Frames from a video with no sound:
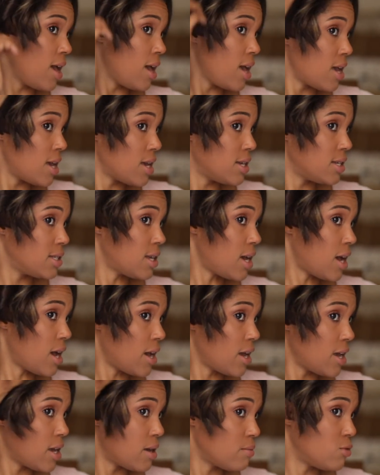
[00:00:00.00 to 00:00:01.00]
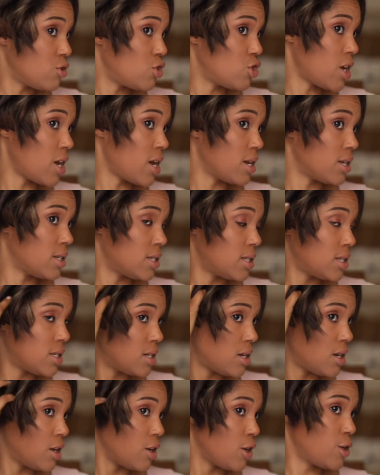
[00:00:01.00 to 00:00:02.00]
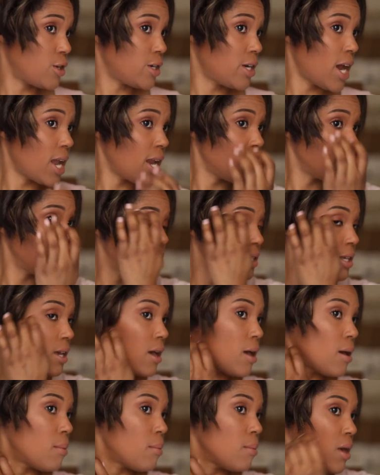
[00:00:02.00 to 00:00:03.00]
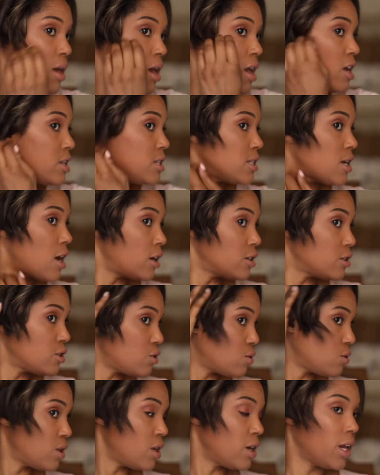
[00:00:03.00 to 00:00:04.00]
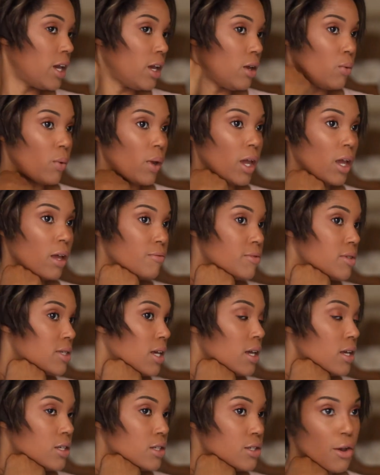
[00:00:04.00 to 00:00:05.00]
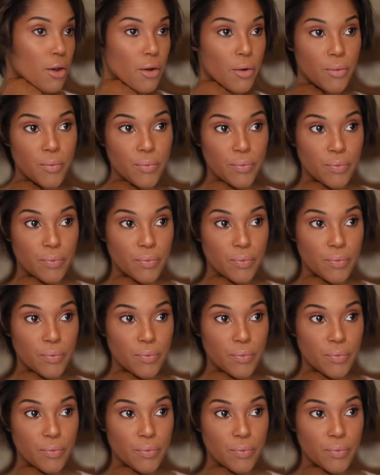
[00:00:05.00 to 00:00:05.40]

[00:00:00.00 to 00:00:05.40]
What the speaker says: is I am just creating some tousled looking waves like so.